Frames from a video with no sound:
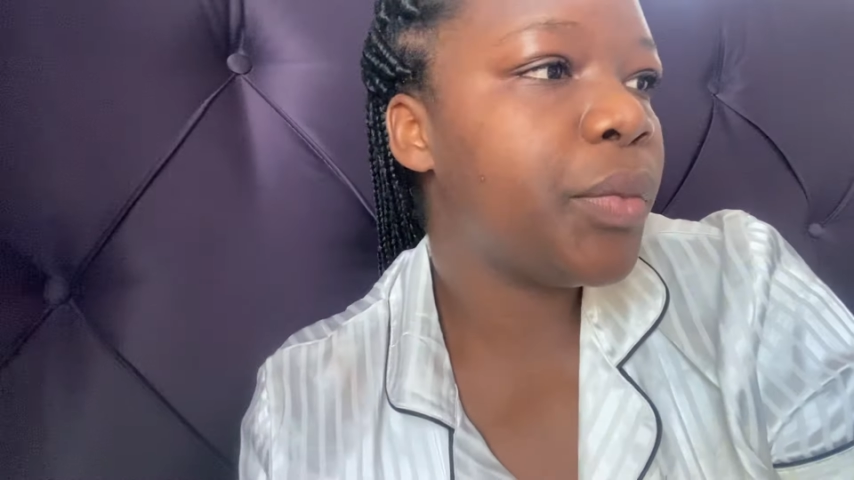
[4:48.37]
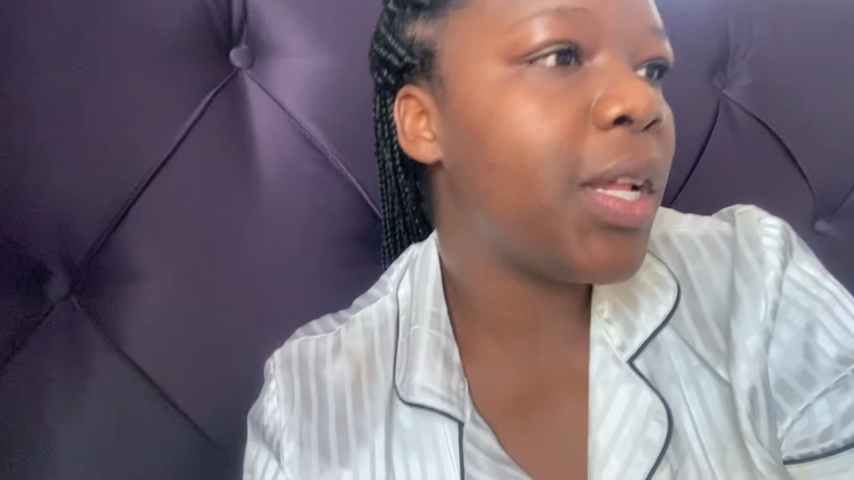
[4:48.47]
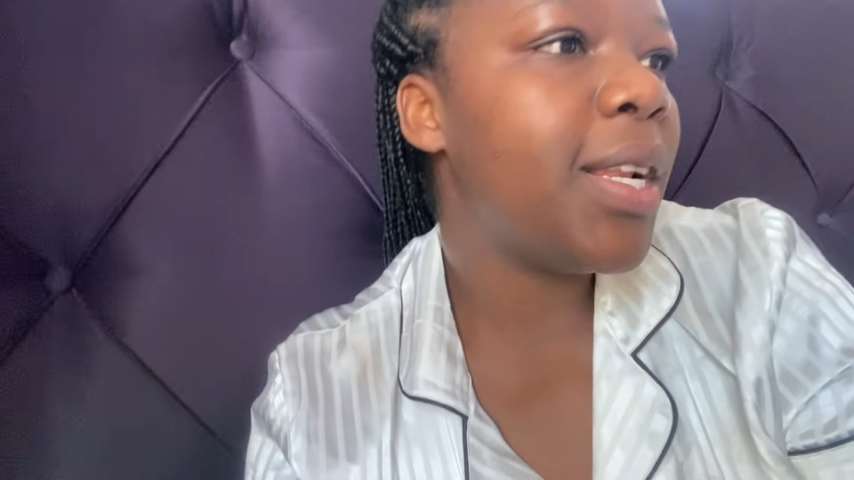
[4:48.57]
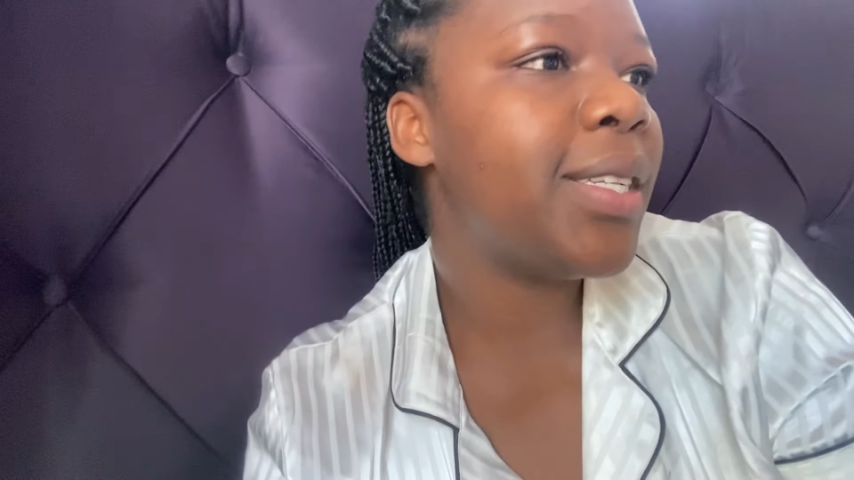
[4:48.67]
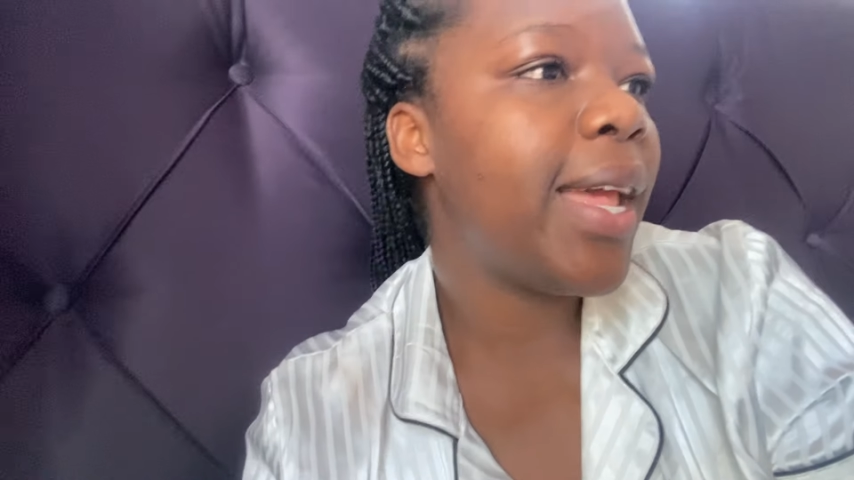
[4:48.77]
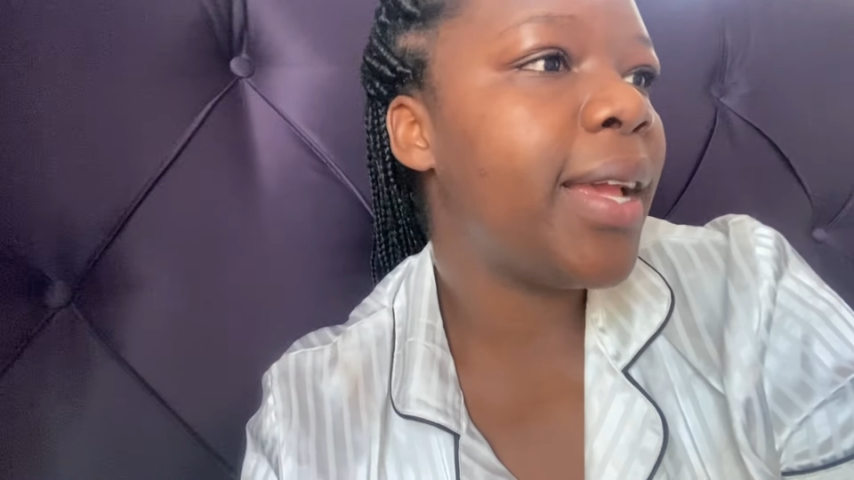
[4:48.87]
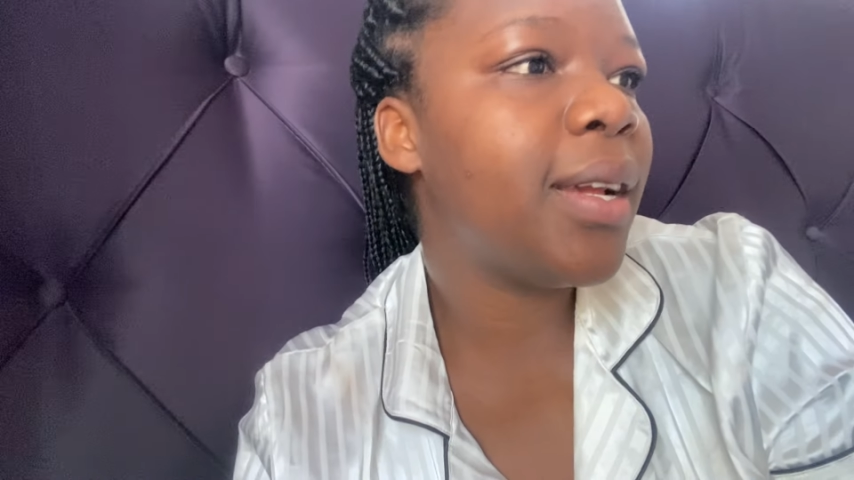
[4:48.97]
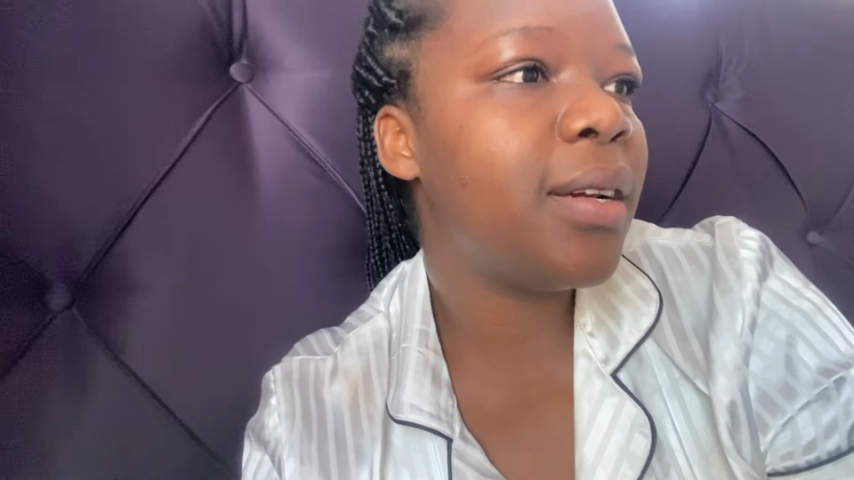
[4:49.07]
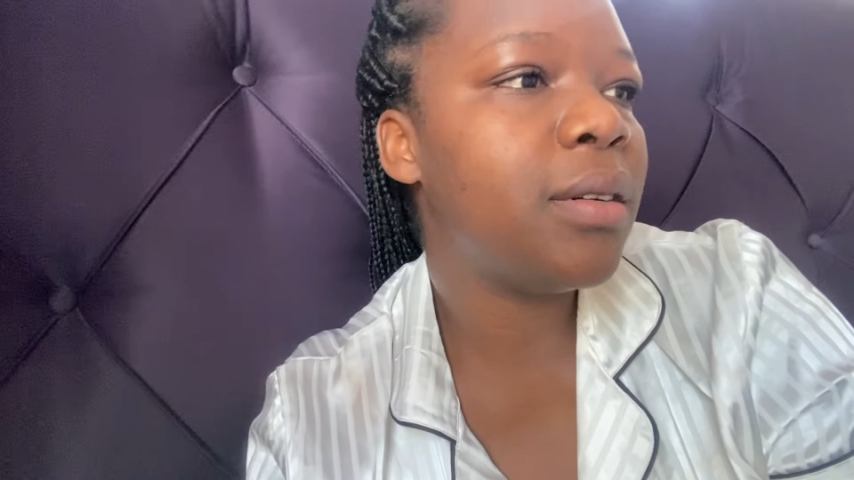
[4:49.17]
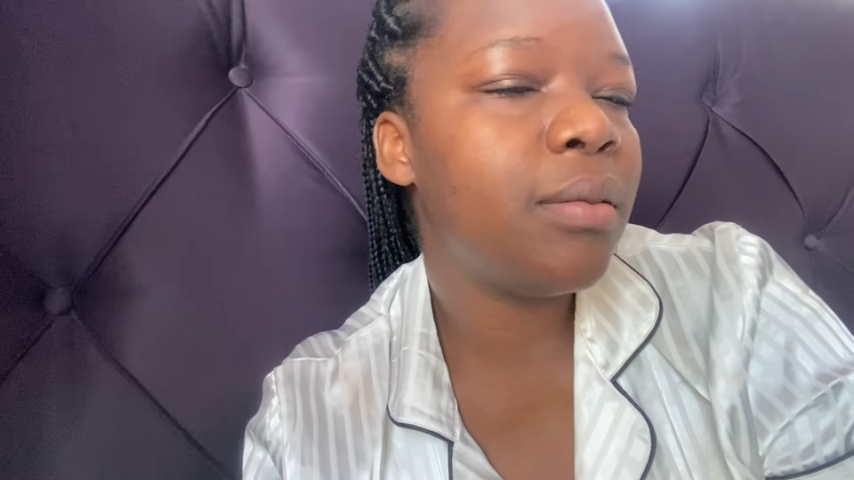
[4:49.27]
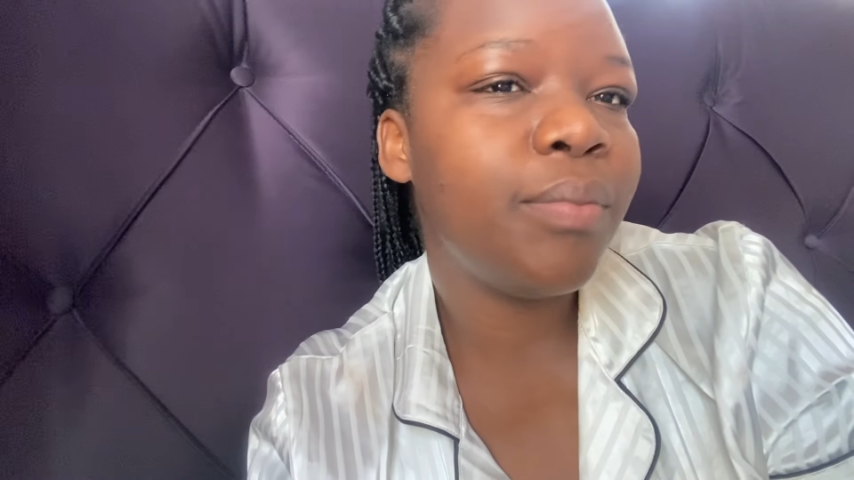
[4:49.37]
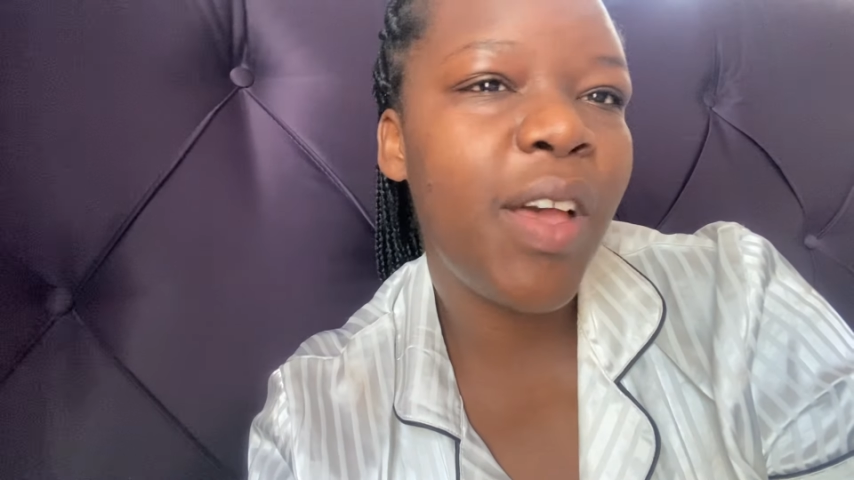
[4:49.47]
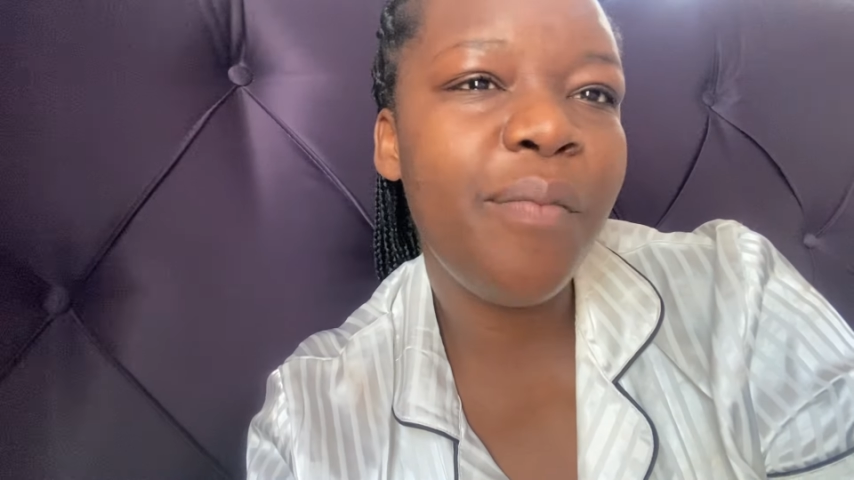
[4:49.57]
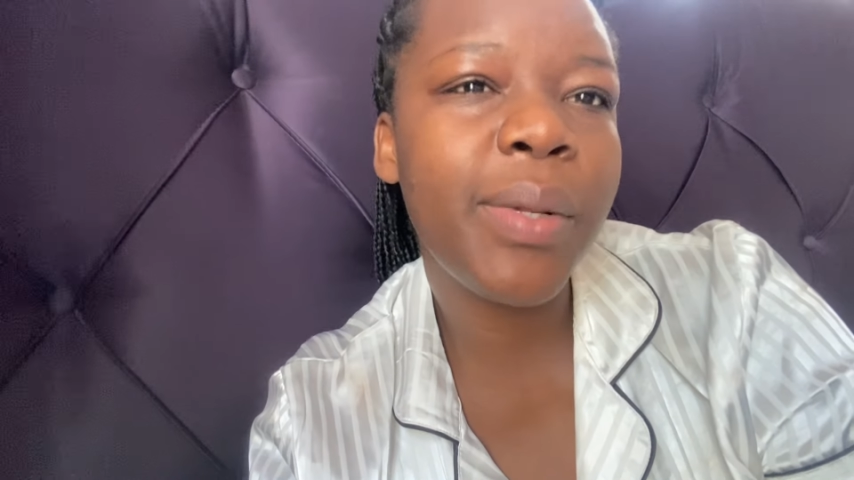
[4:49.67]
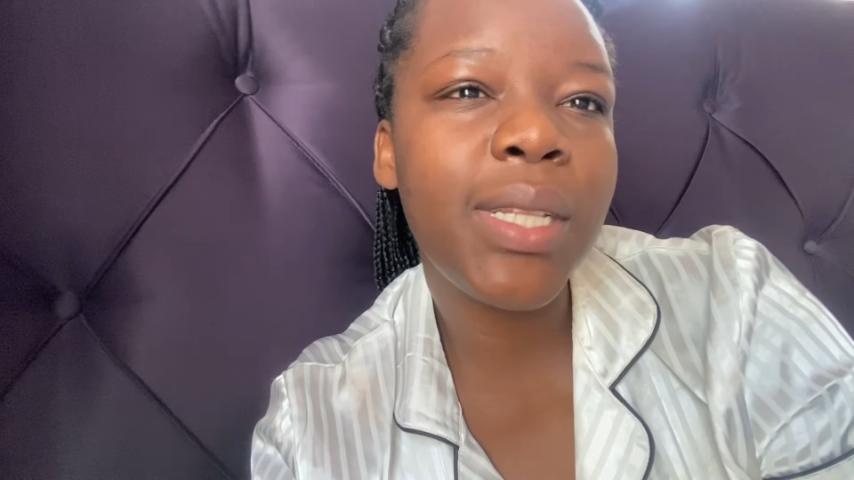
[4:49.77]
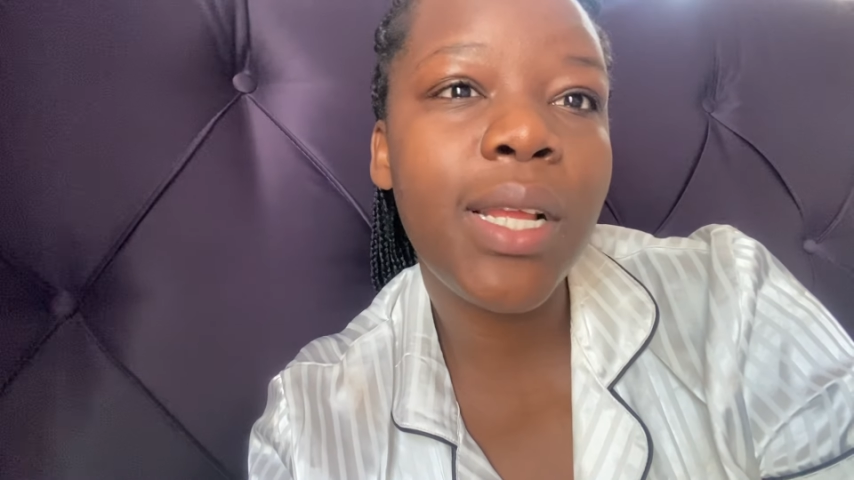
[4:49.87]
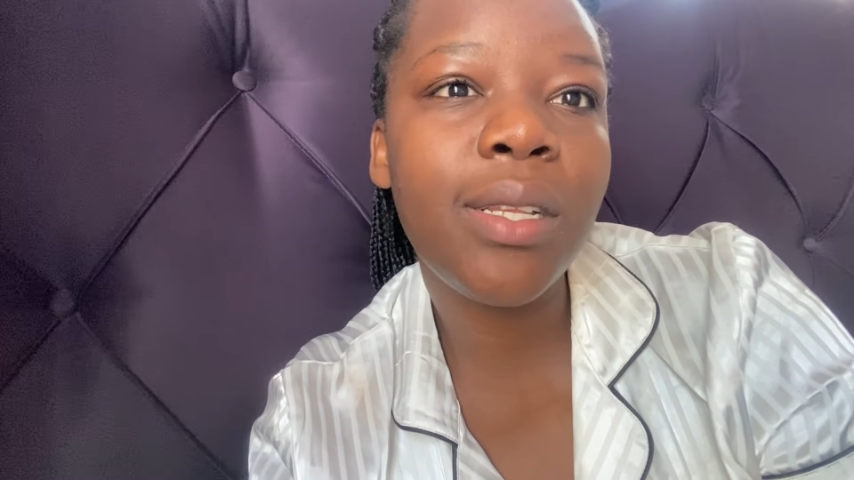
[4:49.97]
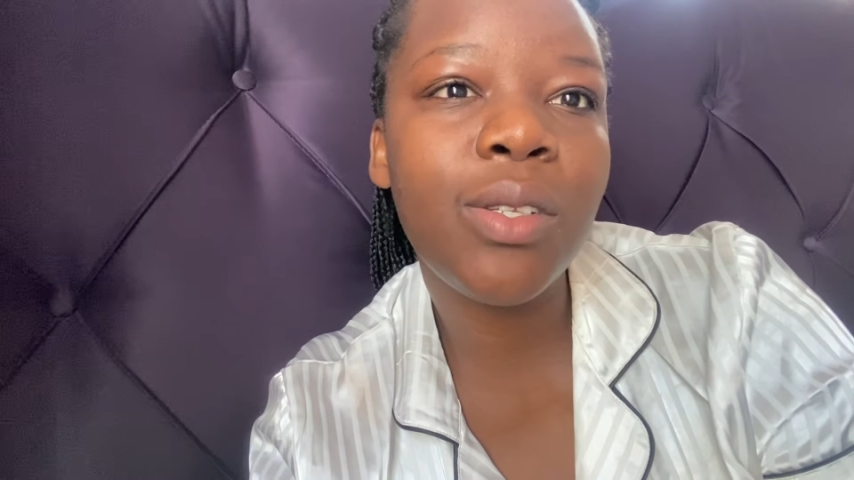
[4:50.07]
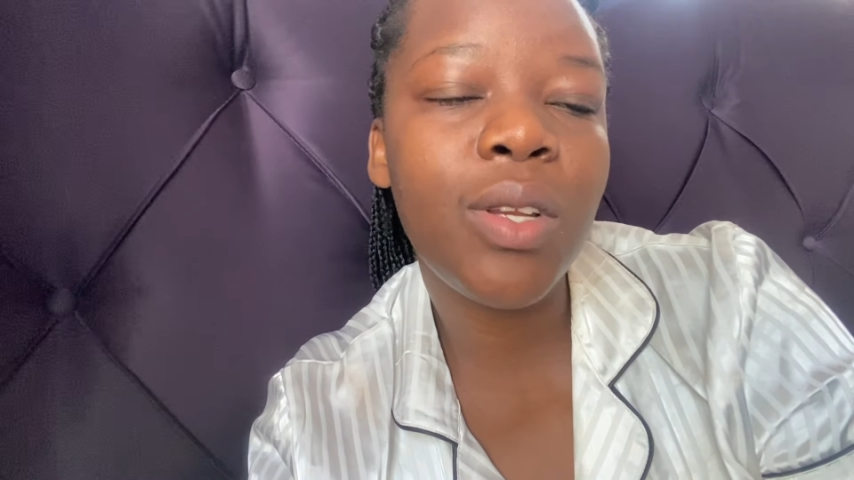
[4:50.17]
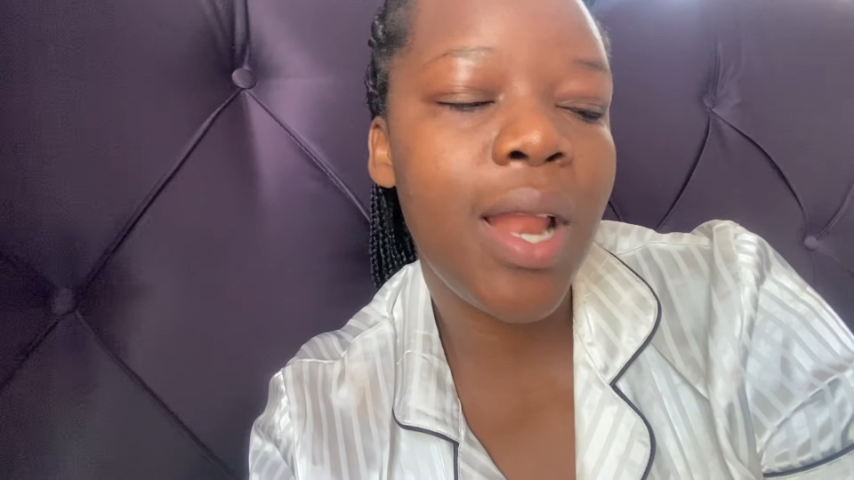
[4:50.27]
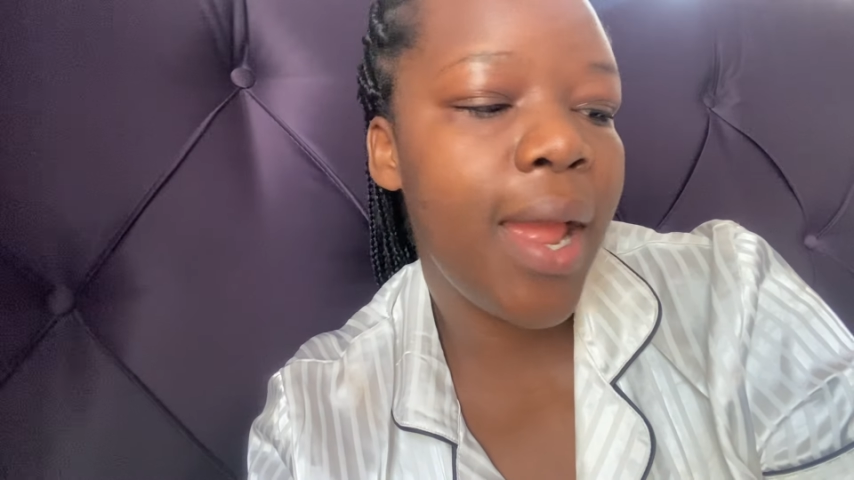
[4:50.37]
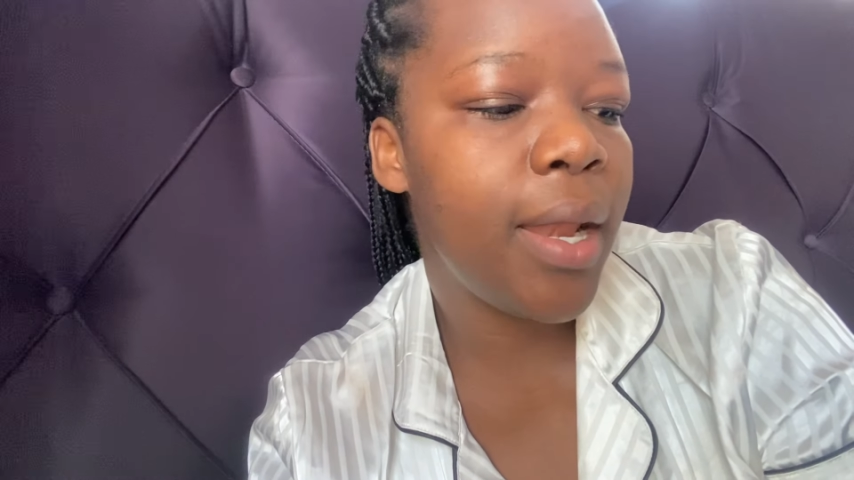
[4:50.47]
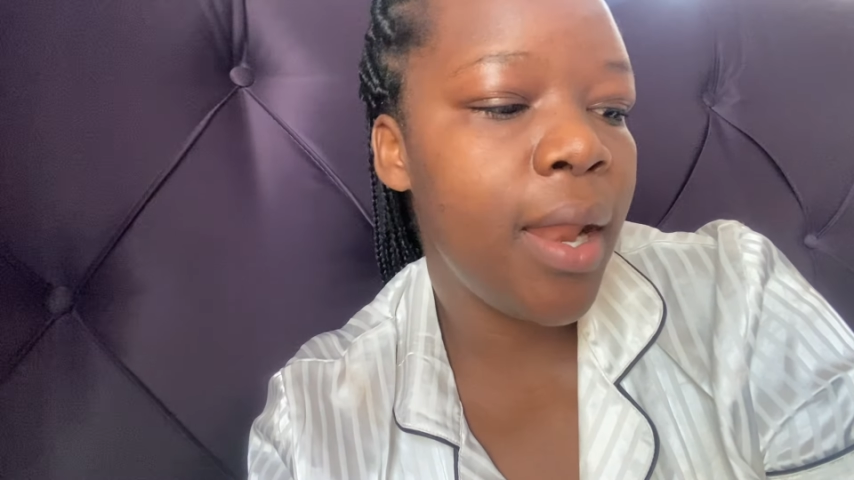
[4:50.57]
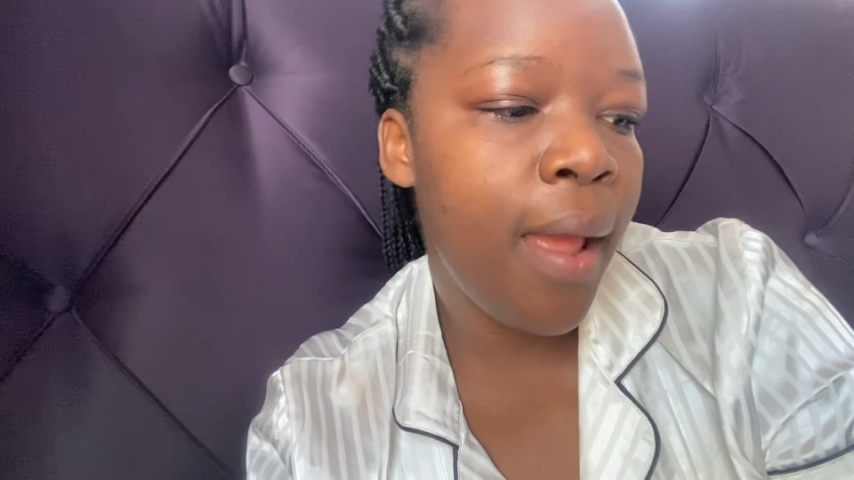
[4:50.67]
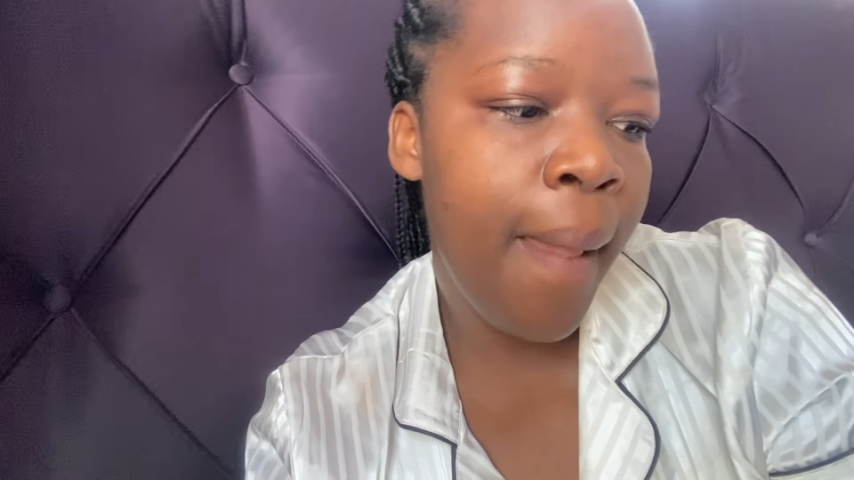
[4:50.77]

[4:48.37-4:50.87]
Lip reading: and it's like 8:30 to 9.